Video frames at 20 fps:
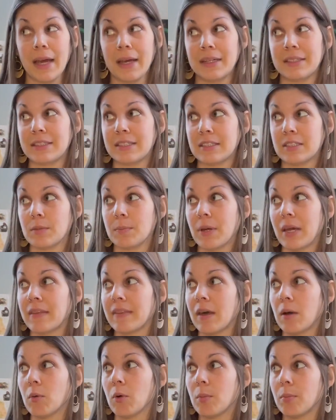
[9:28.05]
I anticipate
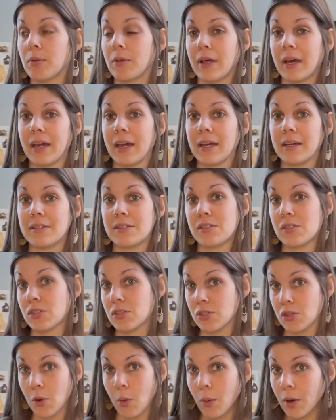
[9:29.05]
that we'll play
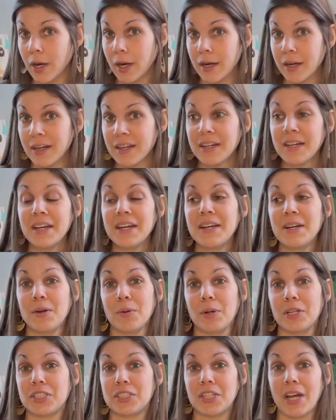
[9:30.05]
store,
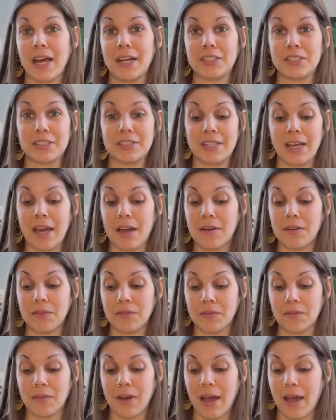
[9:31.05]
which I just
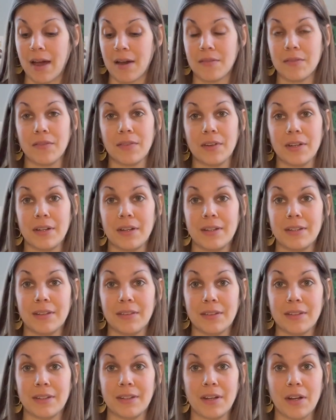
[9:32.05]
have
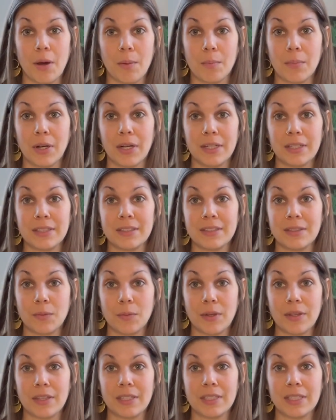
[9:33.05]
numbers
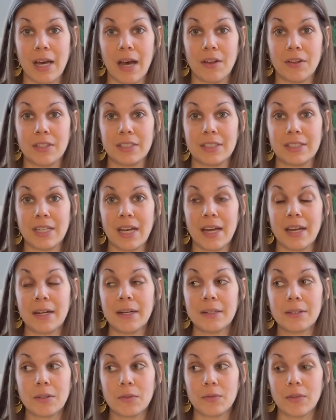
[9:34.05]
with the
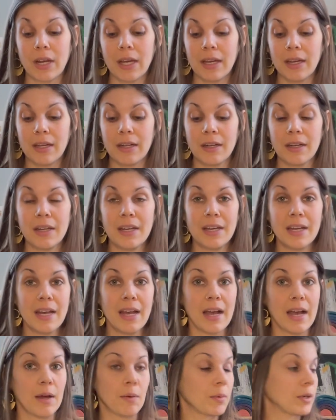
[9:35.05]
$sign written,
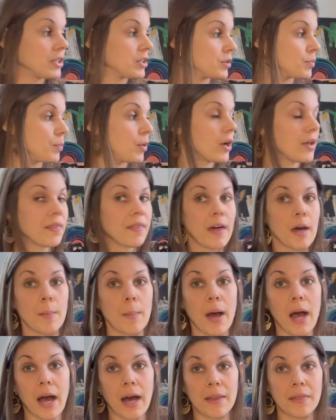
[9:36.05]
and we just put
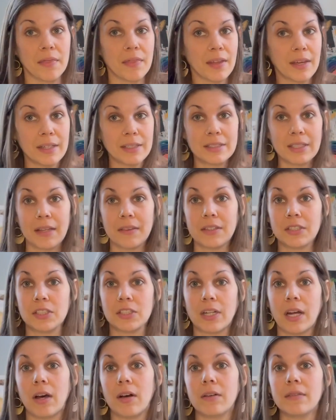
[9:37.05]
them on things on the
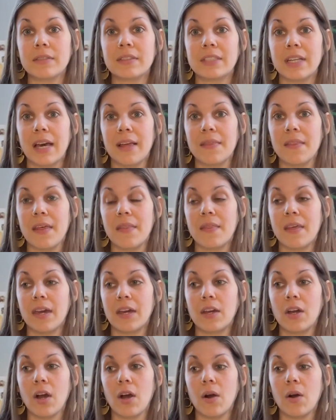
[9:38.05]
shelves, and then they
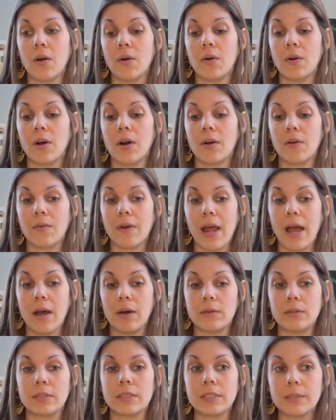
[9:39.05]
go
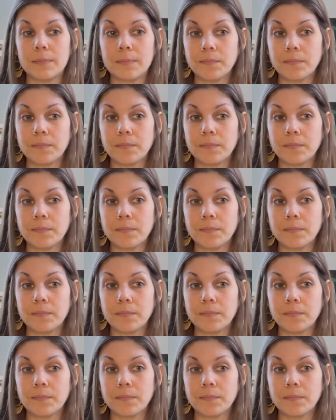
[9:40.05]
around,